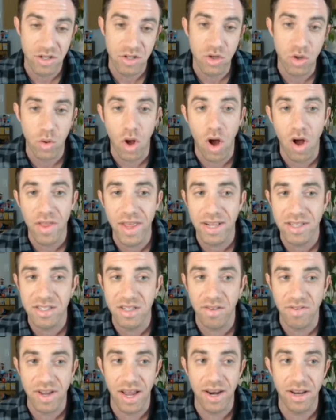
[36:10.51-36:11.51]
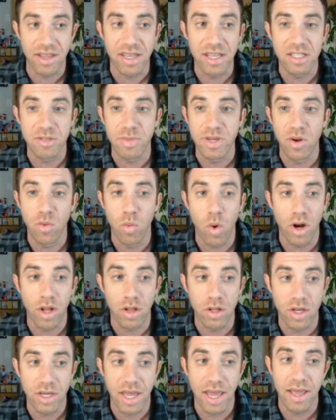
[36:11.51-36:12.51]
So all that stuff kind of leads me to want to
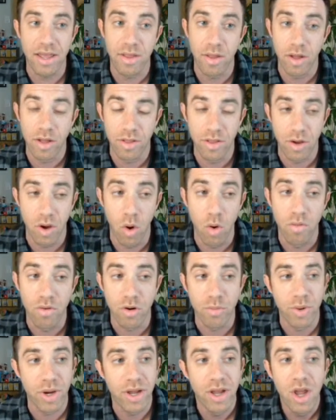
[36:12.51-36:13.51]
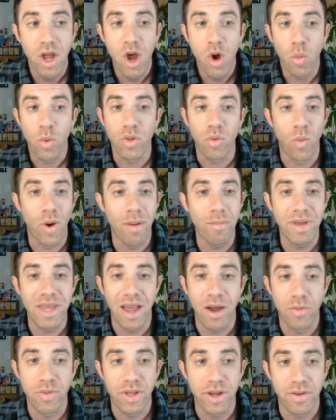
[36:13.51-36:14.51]
look at the over. But with Wemby
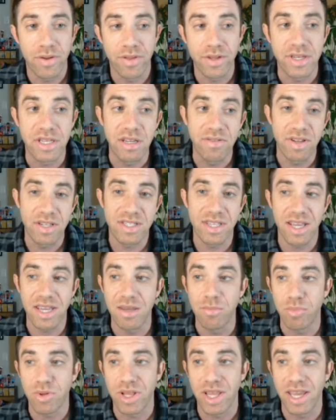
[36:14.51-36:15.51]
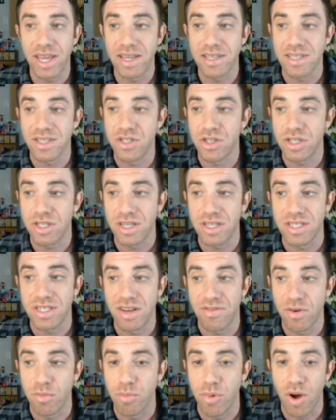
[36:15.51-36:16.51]
out there and the defense that he plays, it's just a
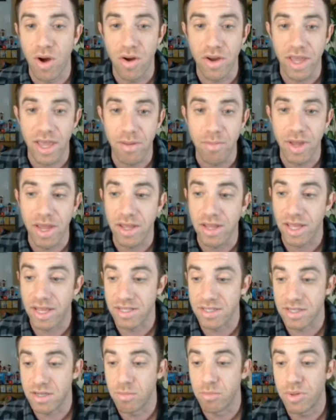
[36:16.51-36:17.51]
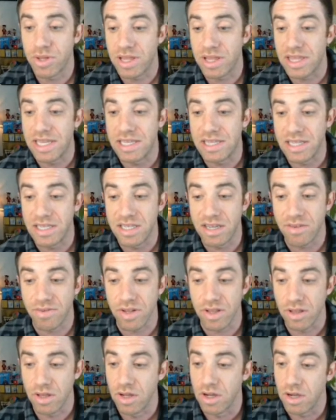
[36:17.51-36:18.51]
different ball game, man. Like, it's a completely
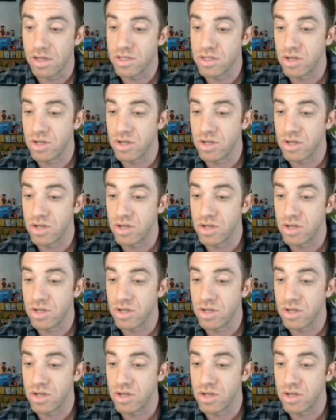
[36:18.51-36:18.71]
different look.